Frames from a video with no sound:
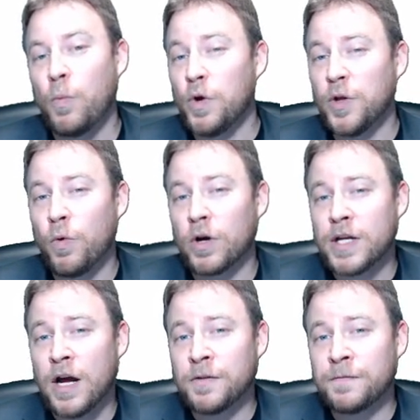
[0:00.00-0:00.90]
Will it
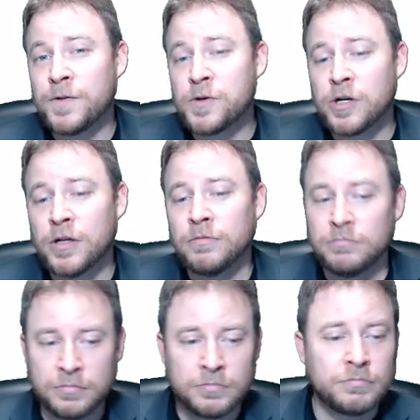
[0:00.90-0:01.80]
work out in the
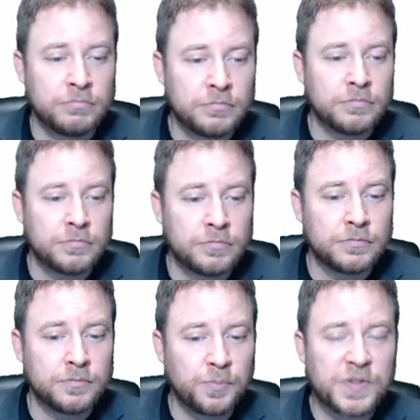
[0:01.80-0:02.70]
future?
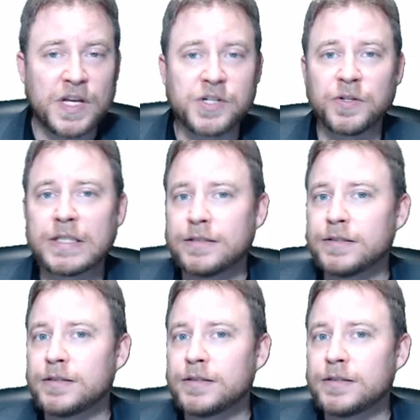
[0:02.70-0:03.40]
Potentially.